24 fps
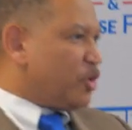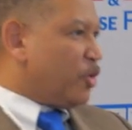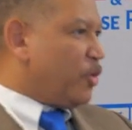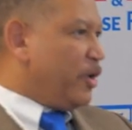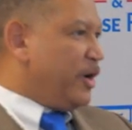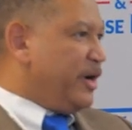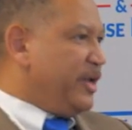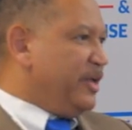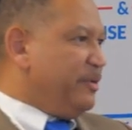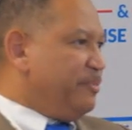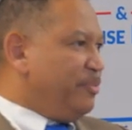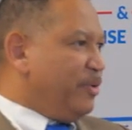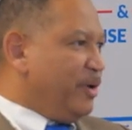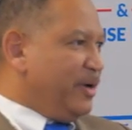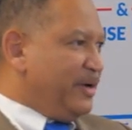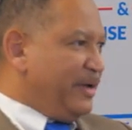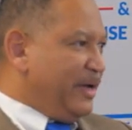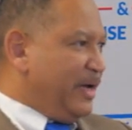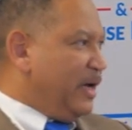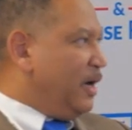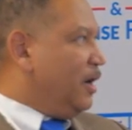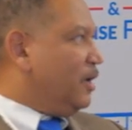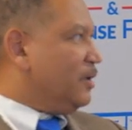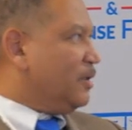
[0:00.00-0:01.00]
already put
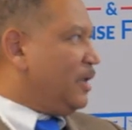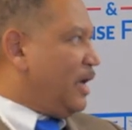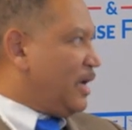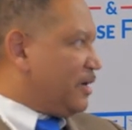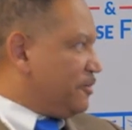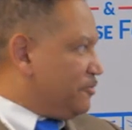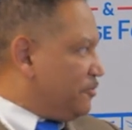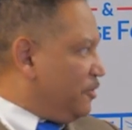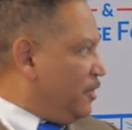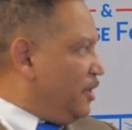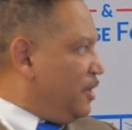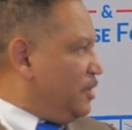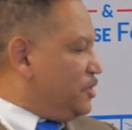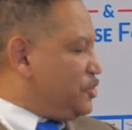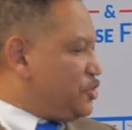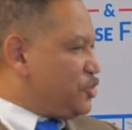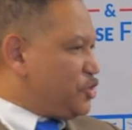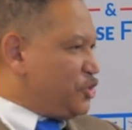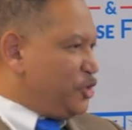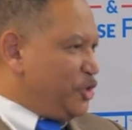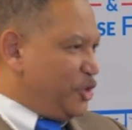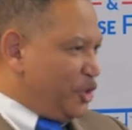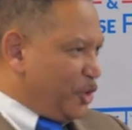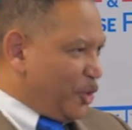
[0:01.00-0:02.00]
a lot of
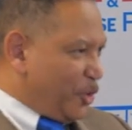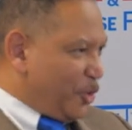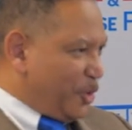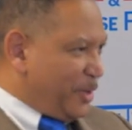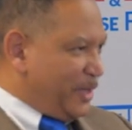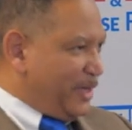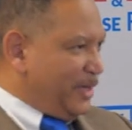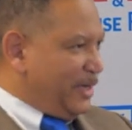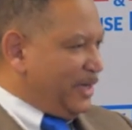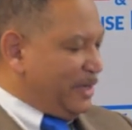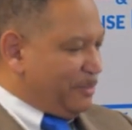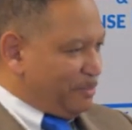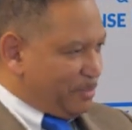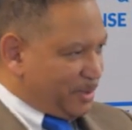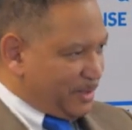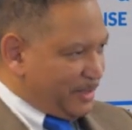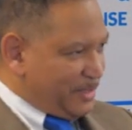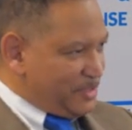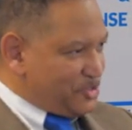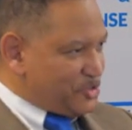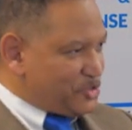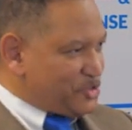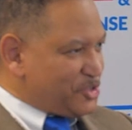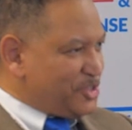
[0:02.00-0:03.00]
security in
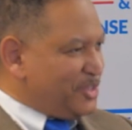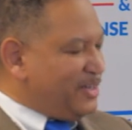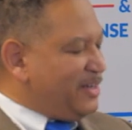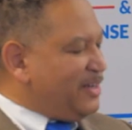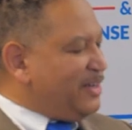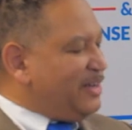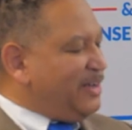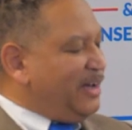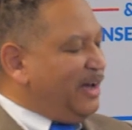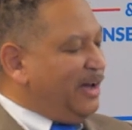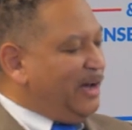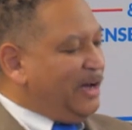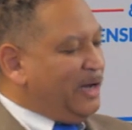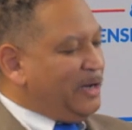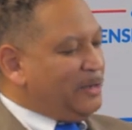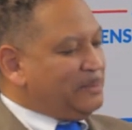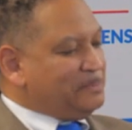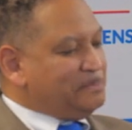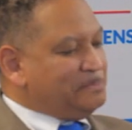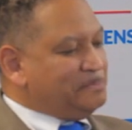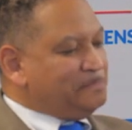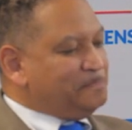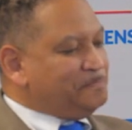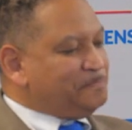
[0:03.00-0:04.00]
place.
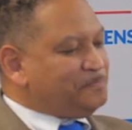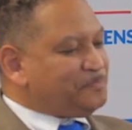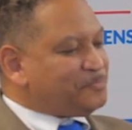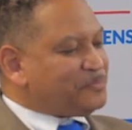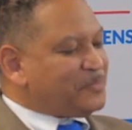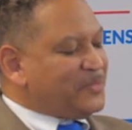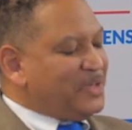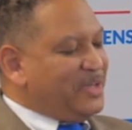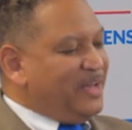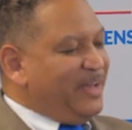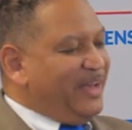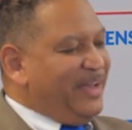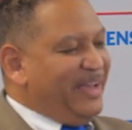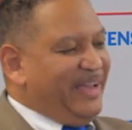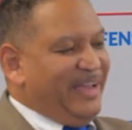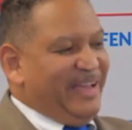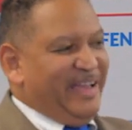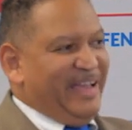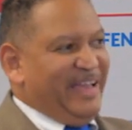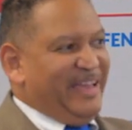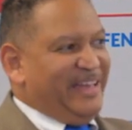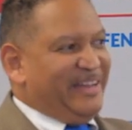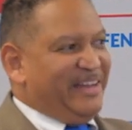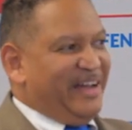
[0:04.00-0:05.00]
And
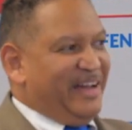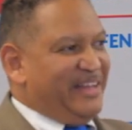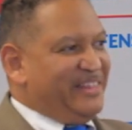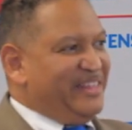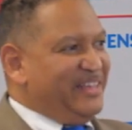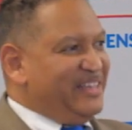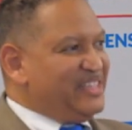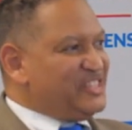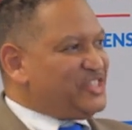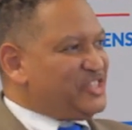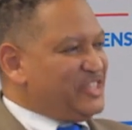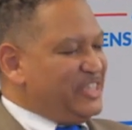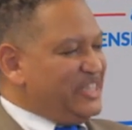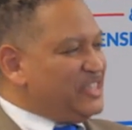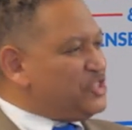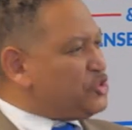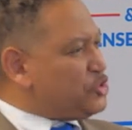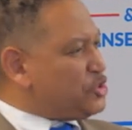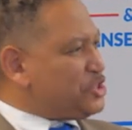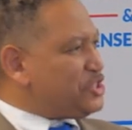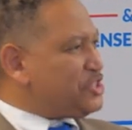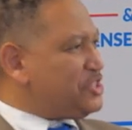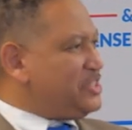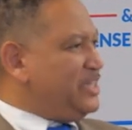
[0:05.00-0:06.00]
I think it's
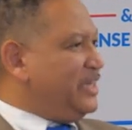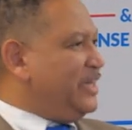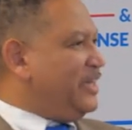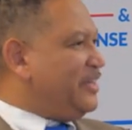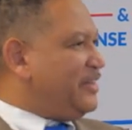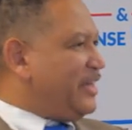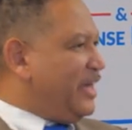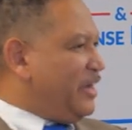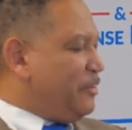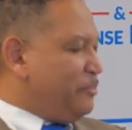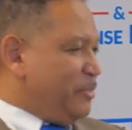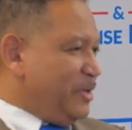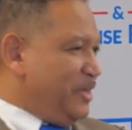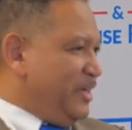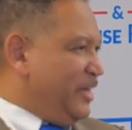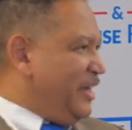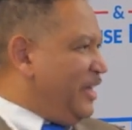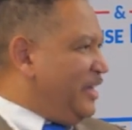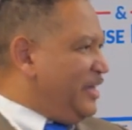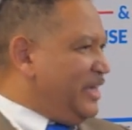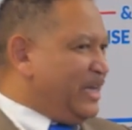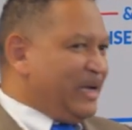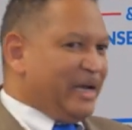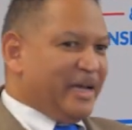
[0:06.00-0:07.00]
interesting that,
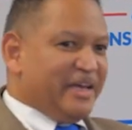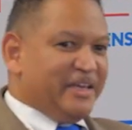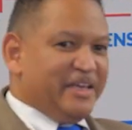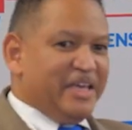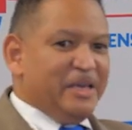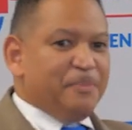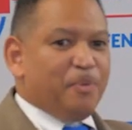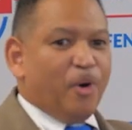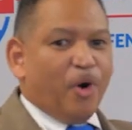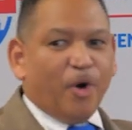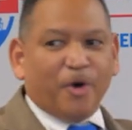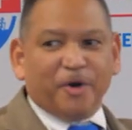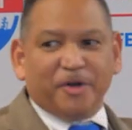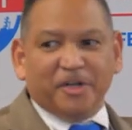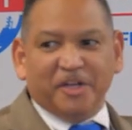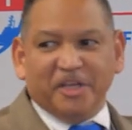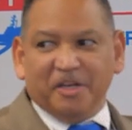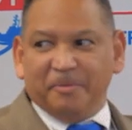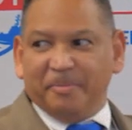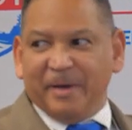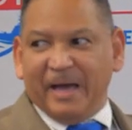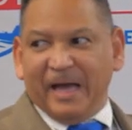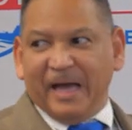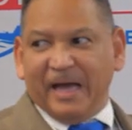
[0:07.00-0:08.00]
and I keep
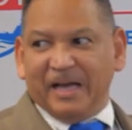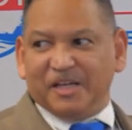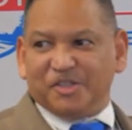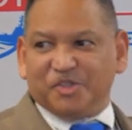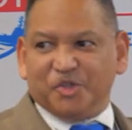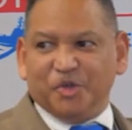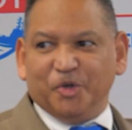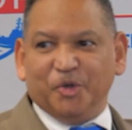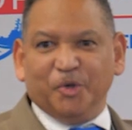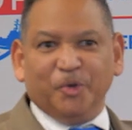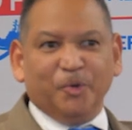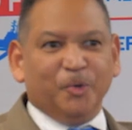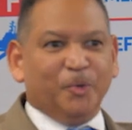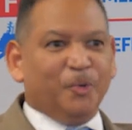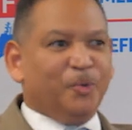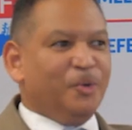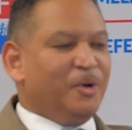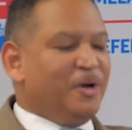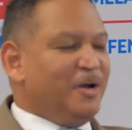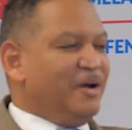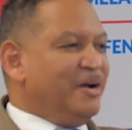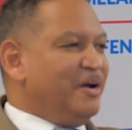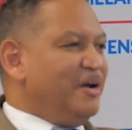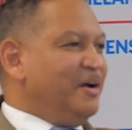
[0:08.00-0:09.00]
hearkening back to
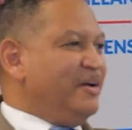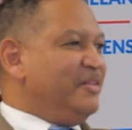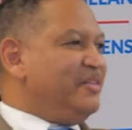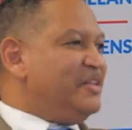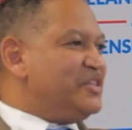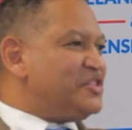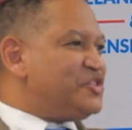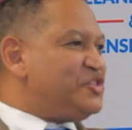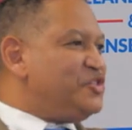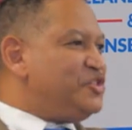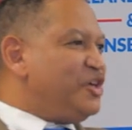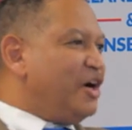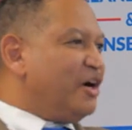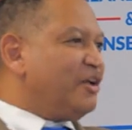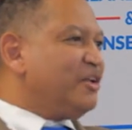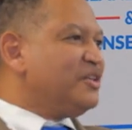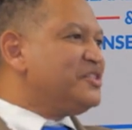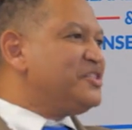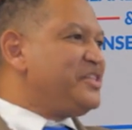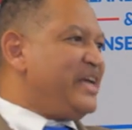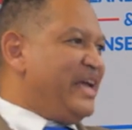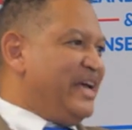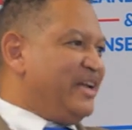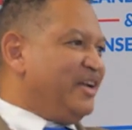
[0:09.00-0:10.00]
this
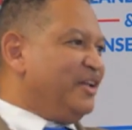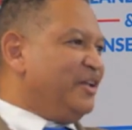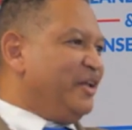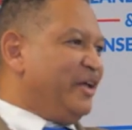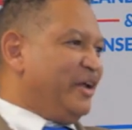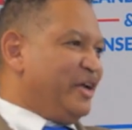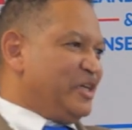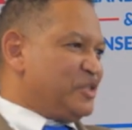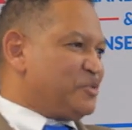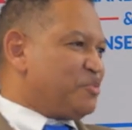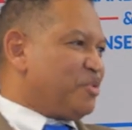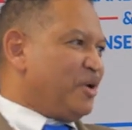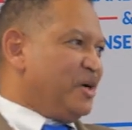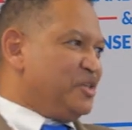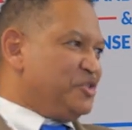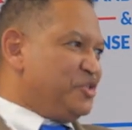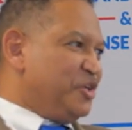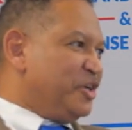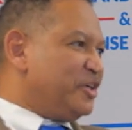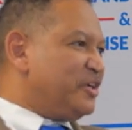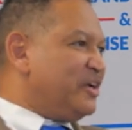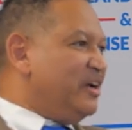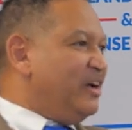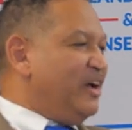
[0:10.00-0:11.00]
Douglas Analytics
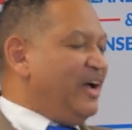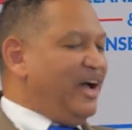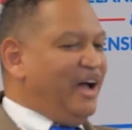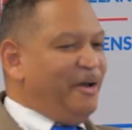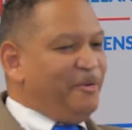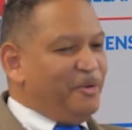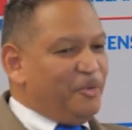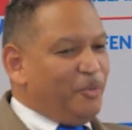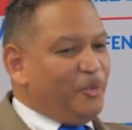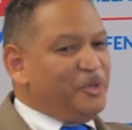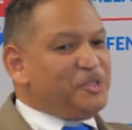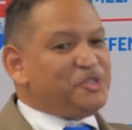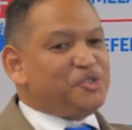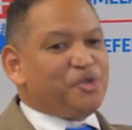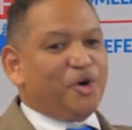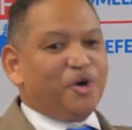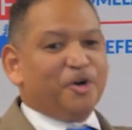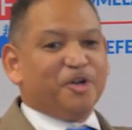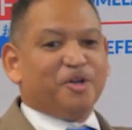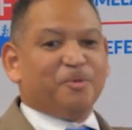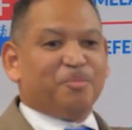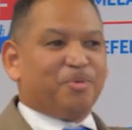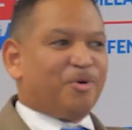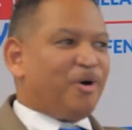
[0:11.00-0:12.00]
project. We
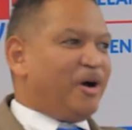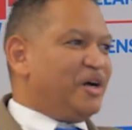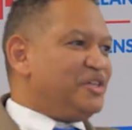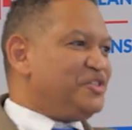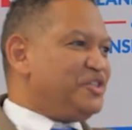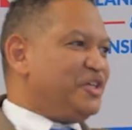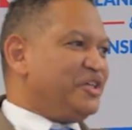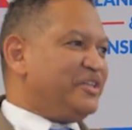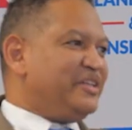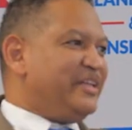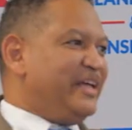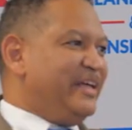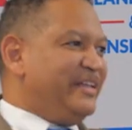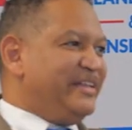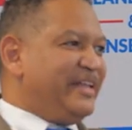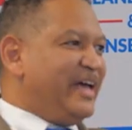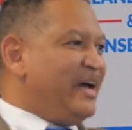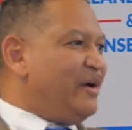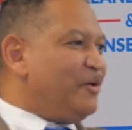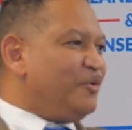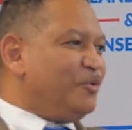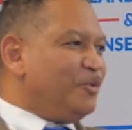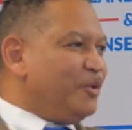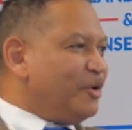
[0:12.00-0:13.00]
started a project
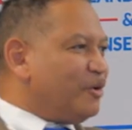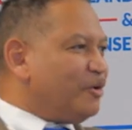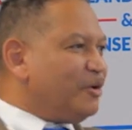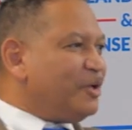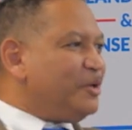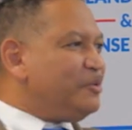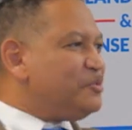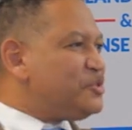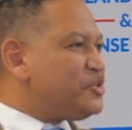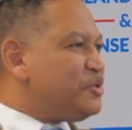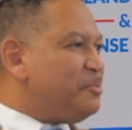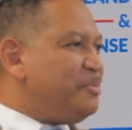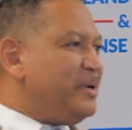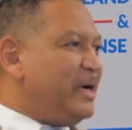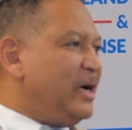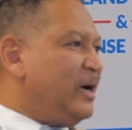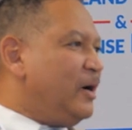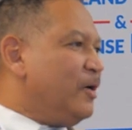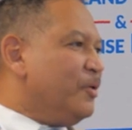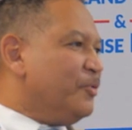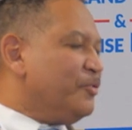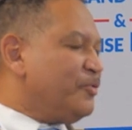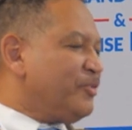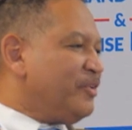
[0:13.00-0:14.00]
that literally was
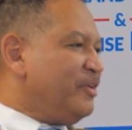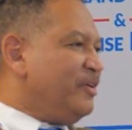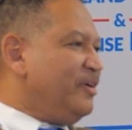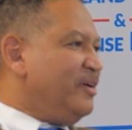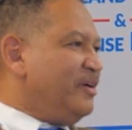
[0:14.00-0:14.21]
about,